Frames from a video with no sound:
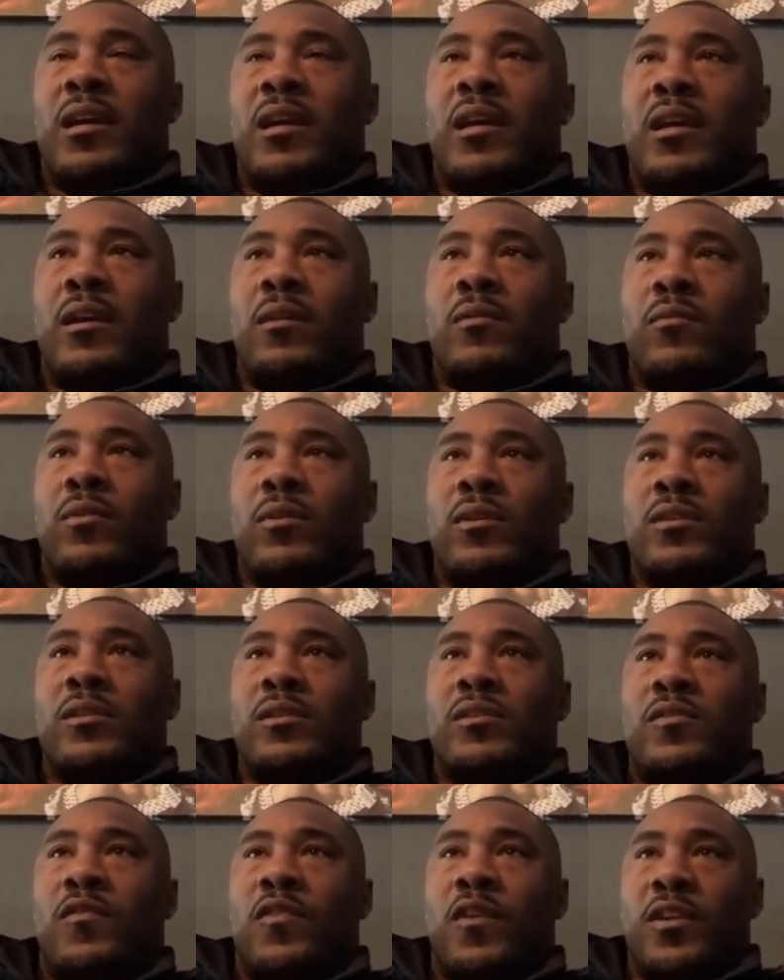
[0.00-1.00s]
It
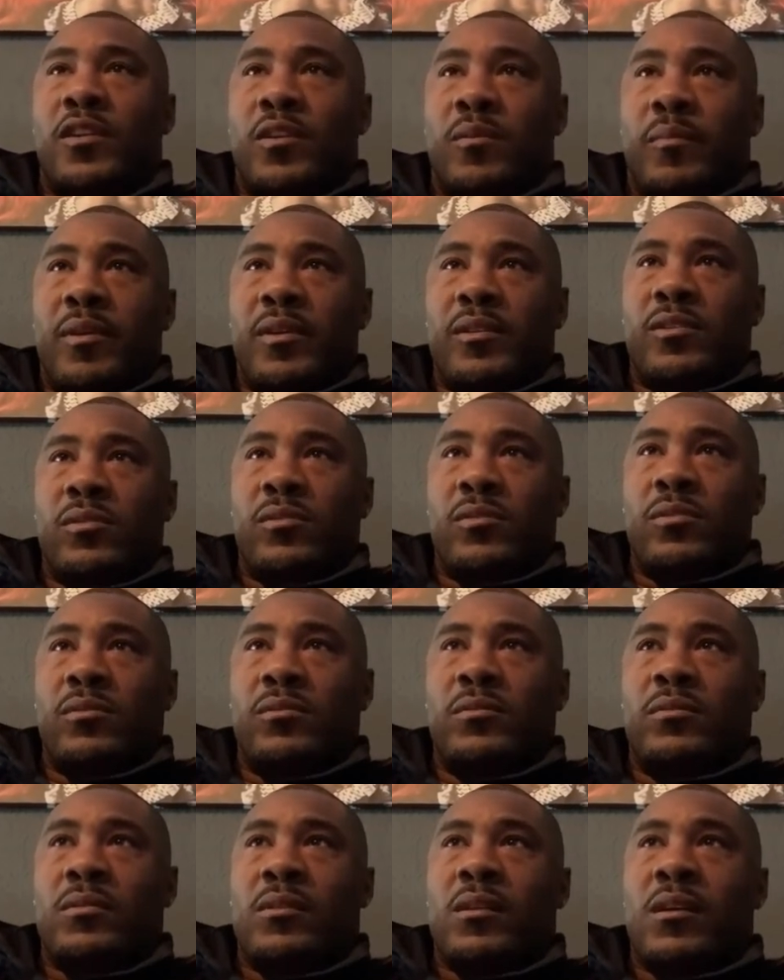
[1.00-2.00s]
was fundamental,
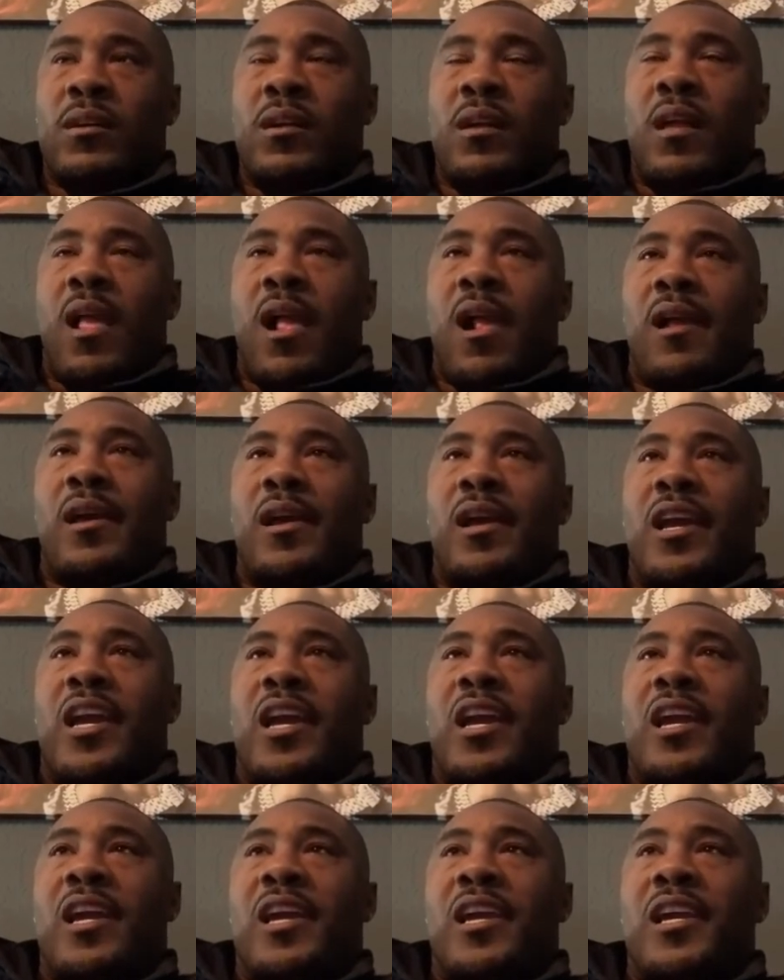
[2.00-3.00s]

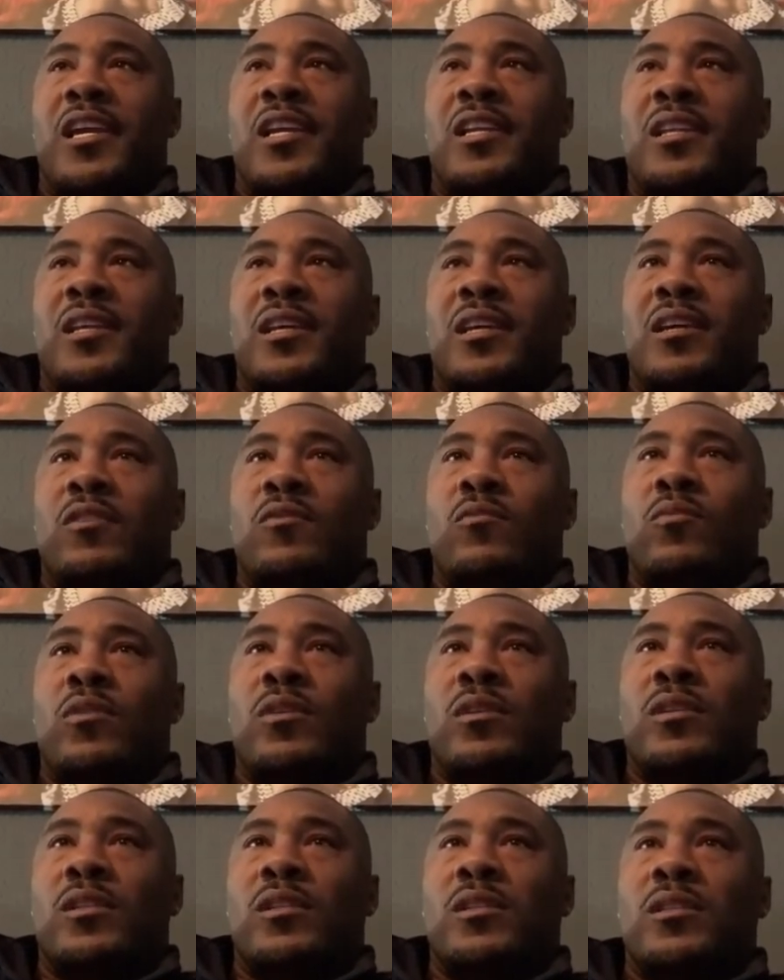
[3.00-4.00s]
and it
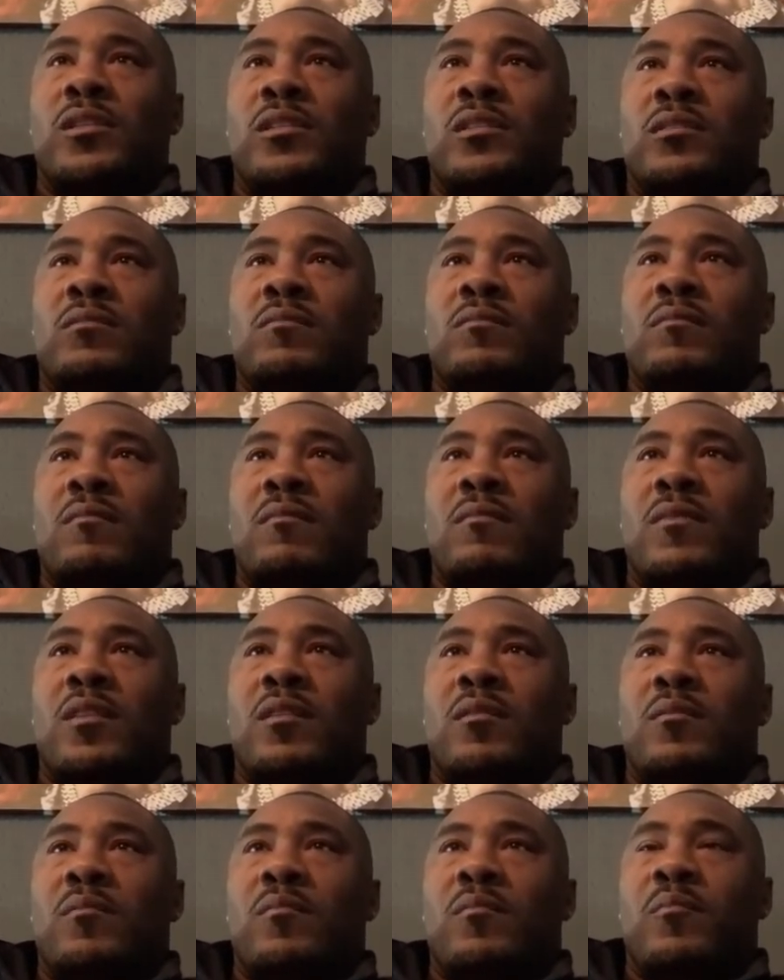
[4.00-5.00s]
was
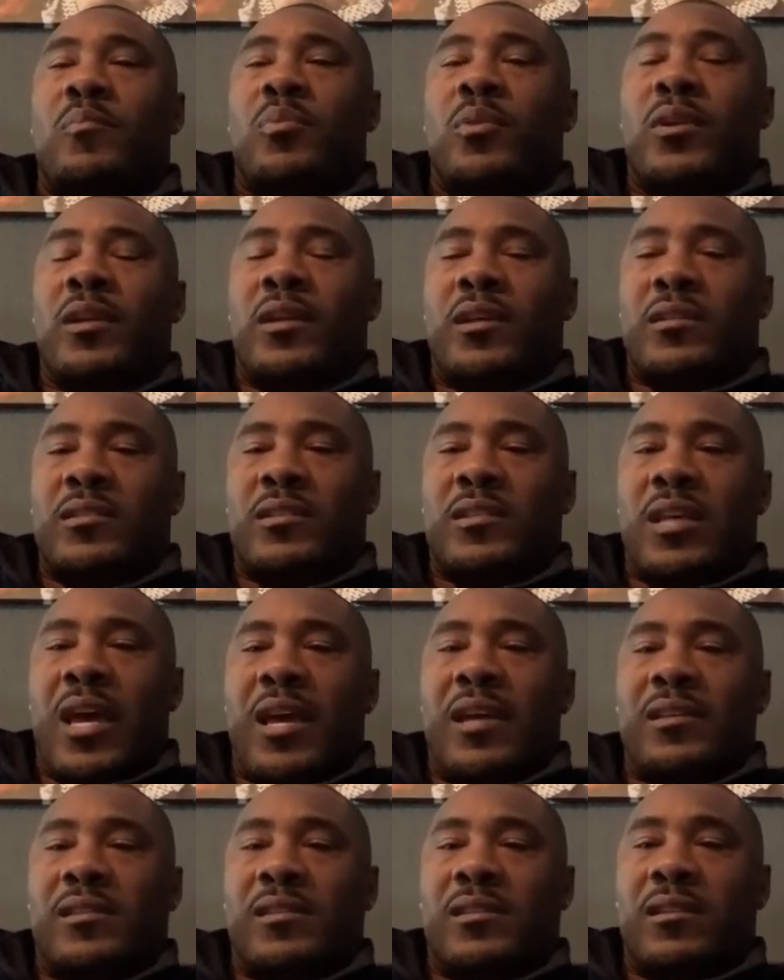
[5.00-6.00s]
pretty
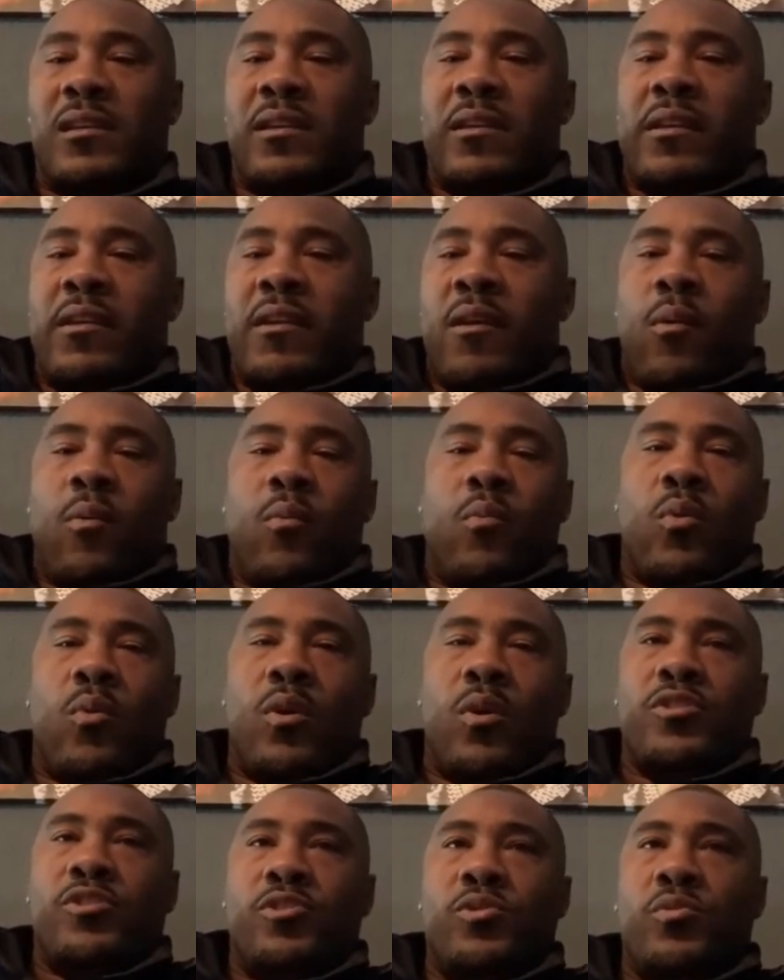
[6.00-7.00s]
concise.
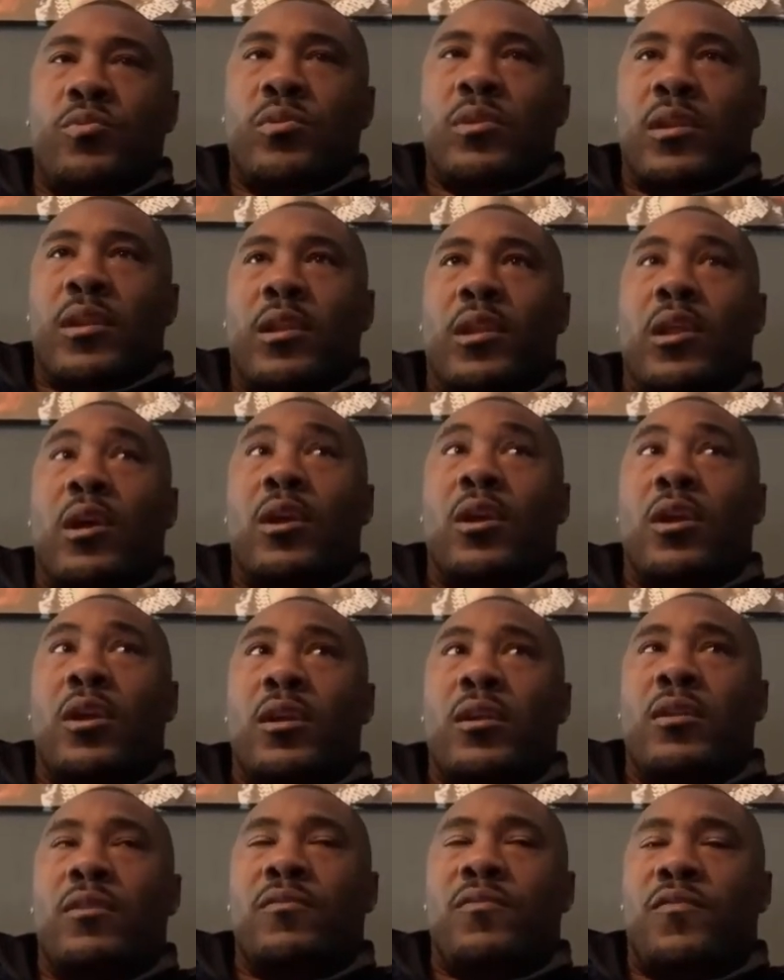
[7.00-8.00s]
Once you
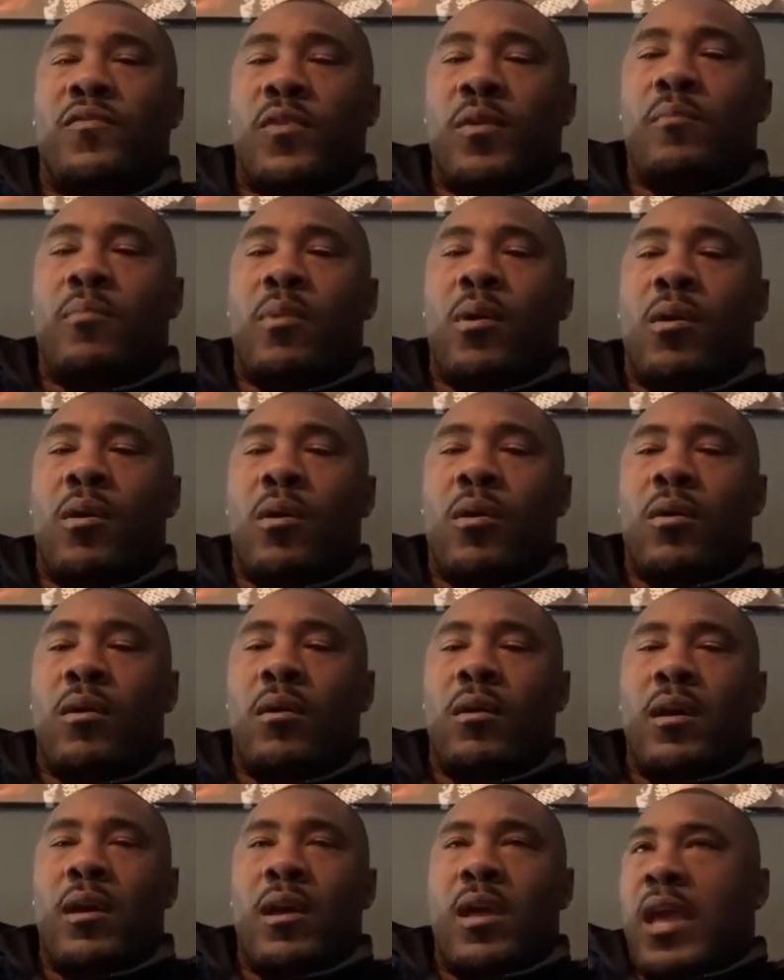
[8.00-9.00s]
learned football,
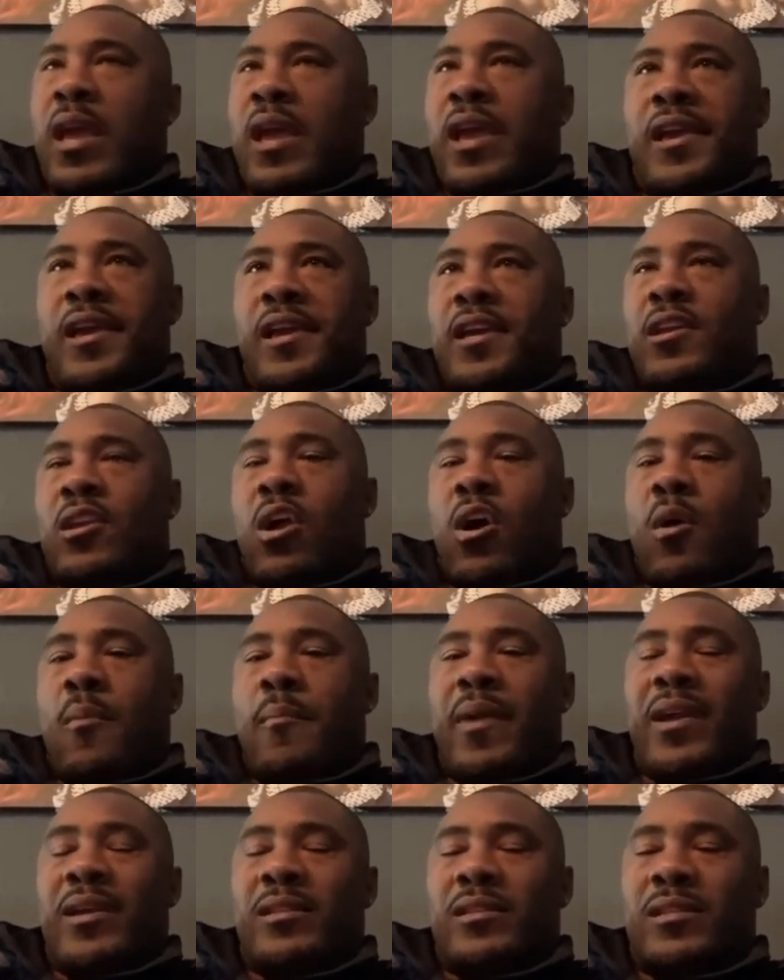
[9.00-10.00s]
it all
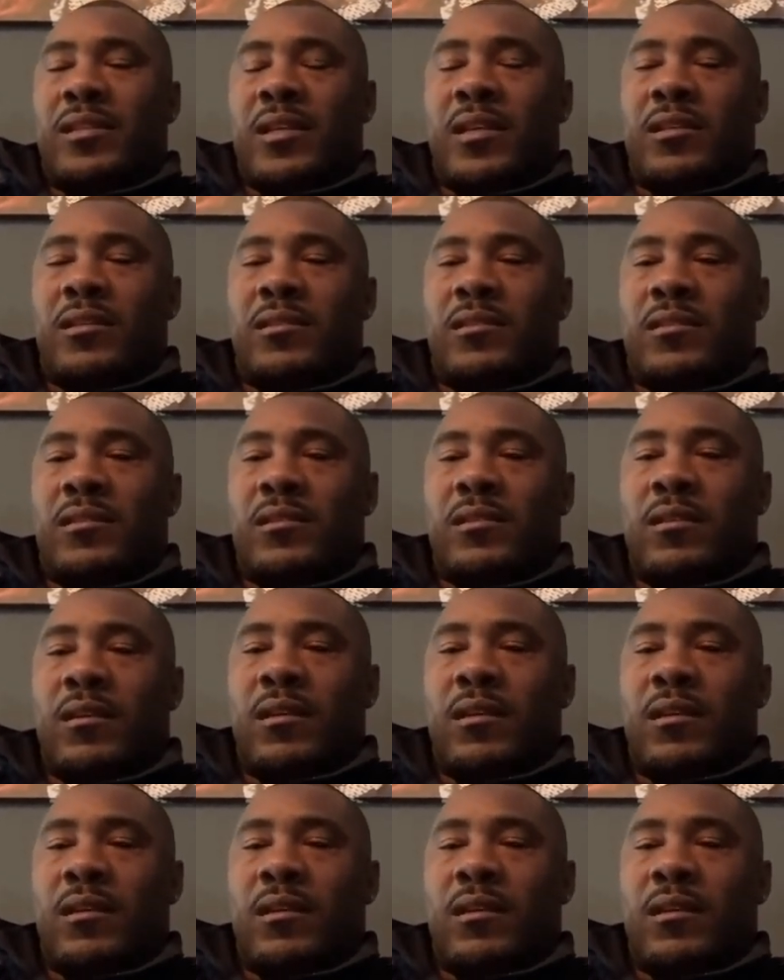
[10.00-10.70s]
made sense.